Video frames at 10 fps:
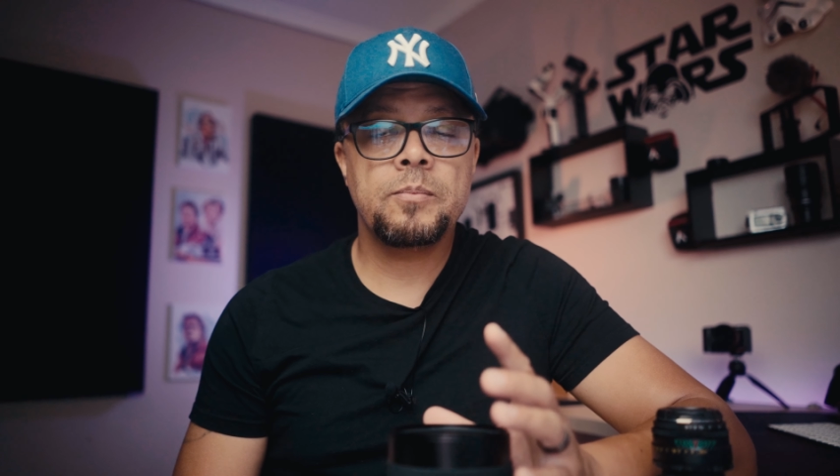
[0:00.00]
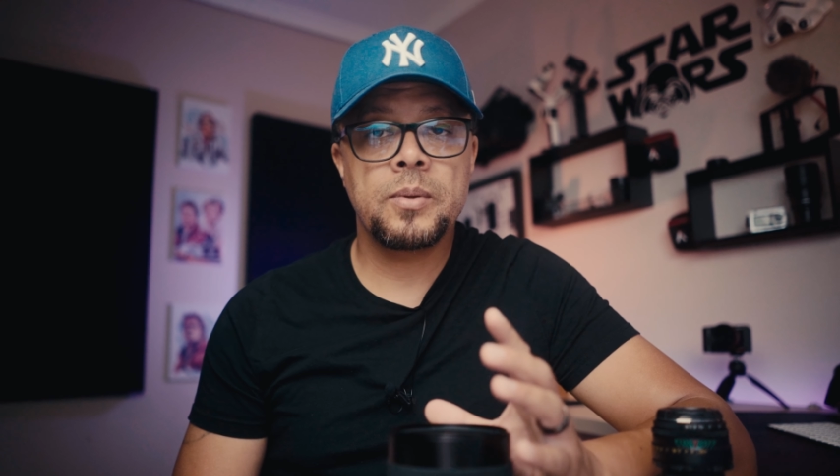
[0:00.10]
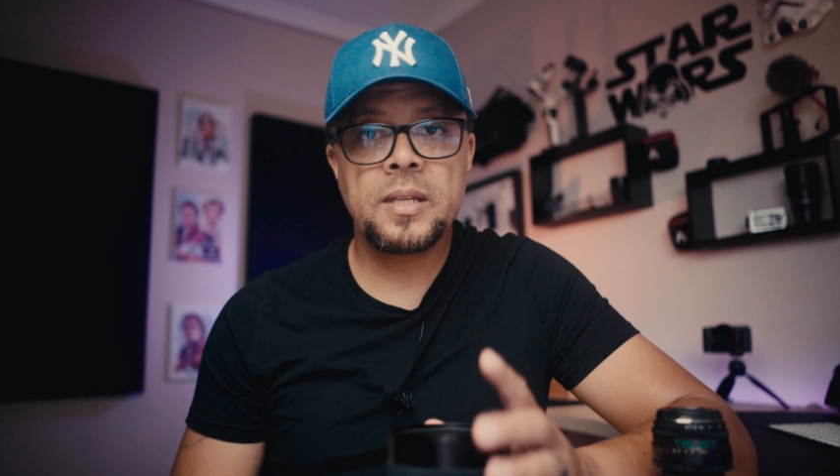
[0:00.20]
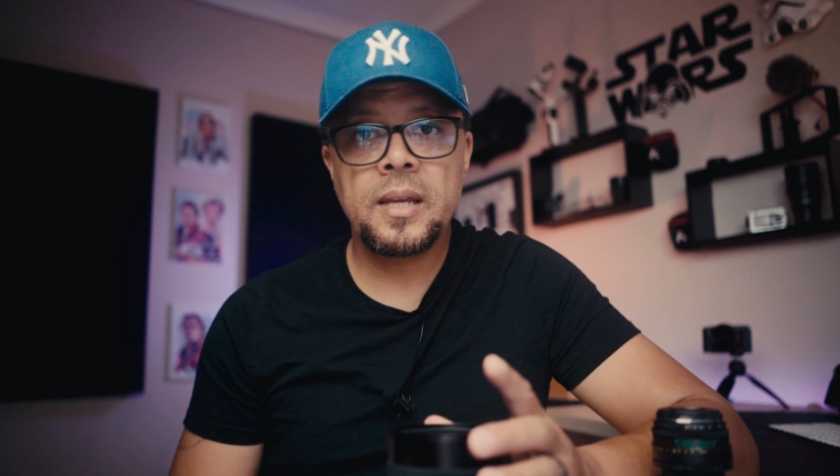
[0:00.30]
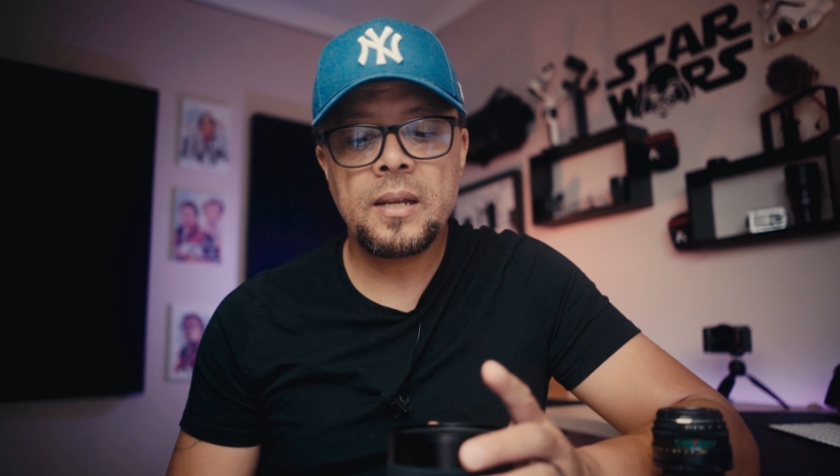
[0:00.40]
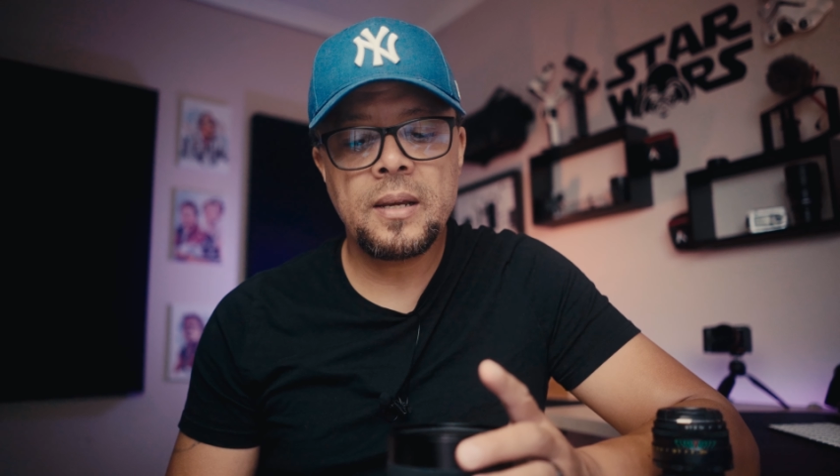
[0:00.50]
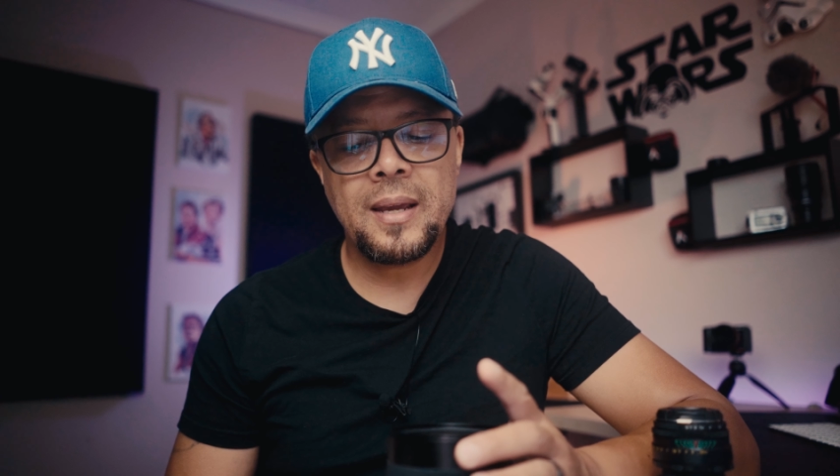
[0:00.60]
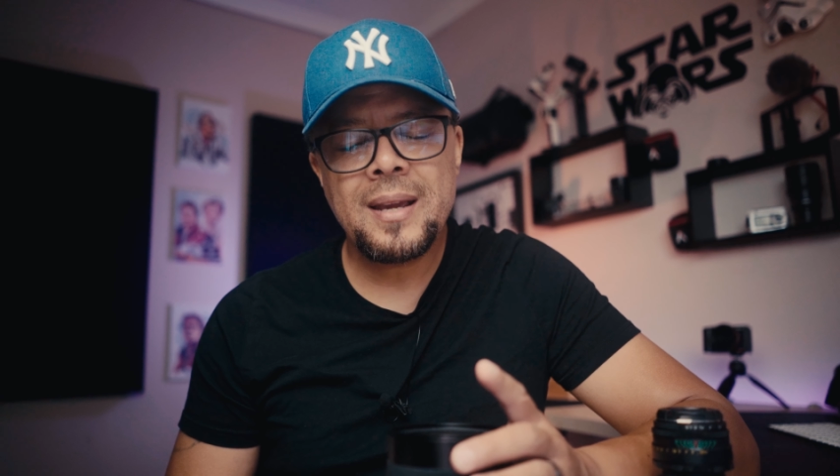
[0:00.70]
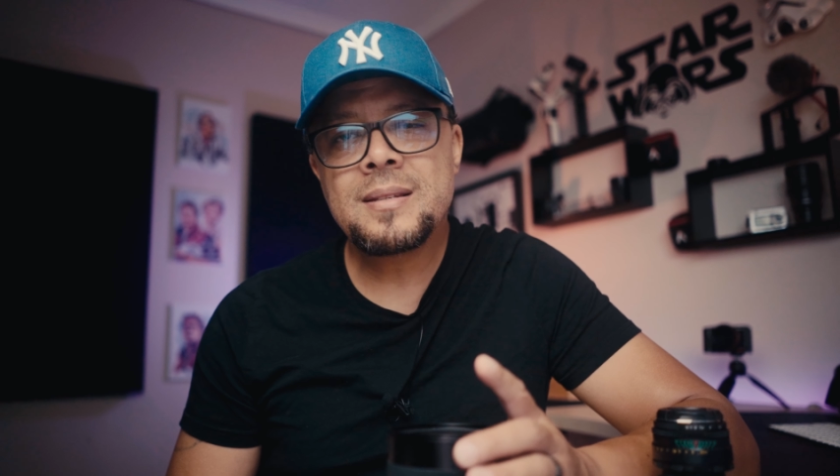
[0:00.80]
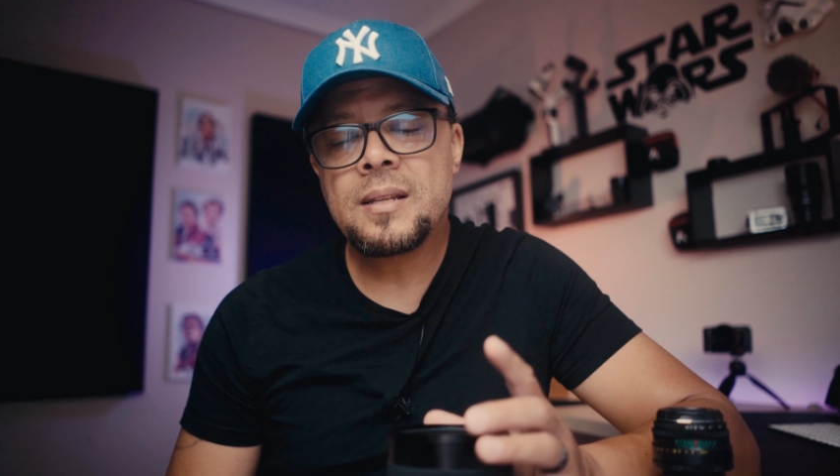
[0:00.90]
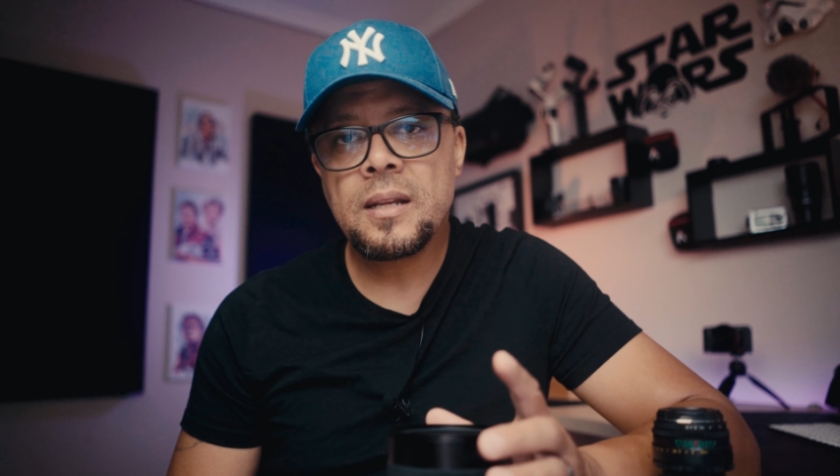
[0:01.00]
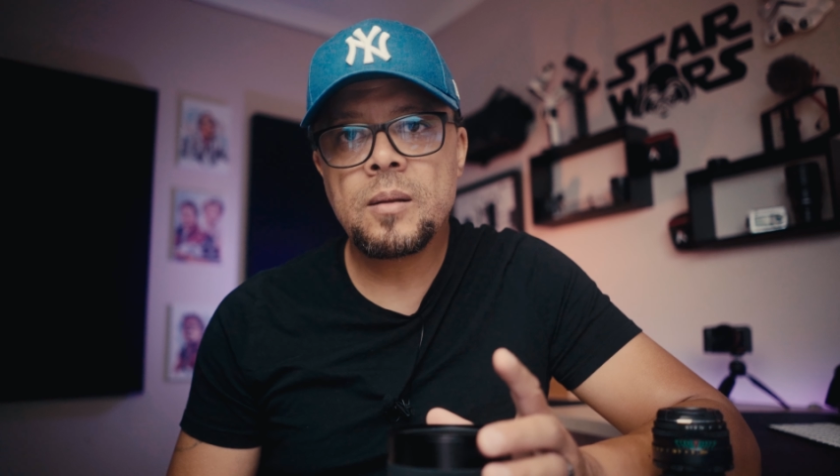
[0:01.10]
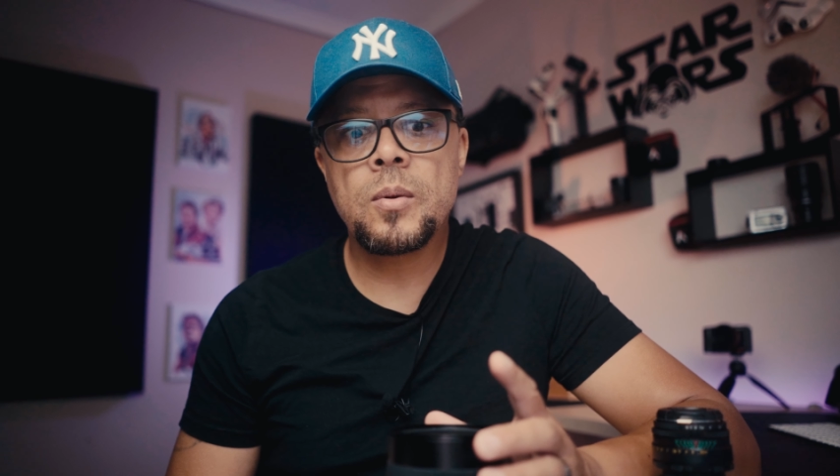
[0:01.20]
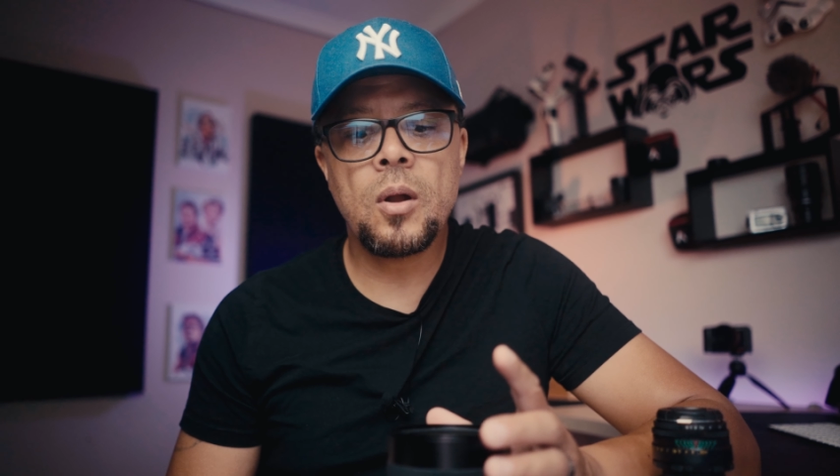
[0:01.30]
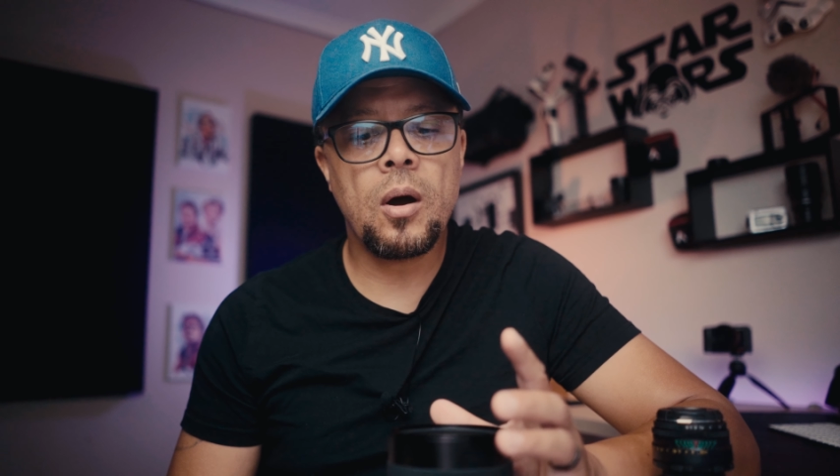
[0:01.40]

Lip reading: particular is a little bit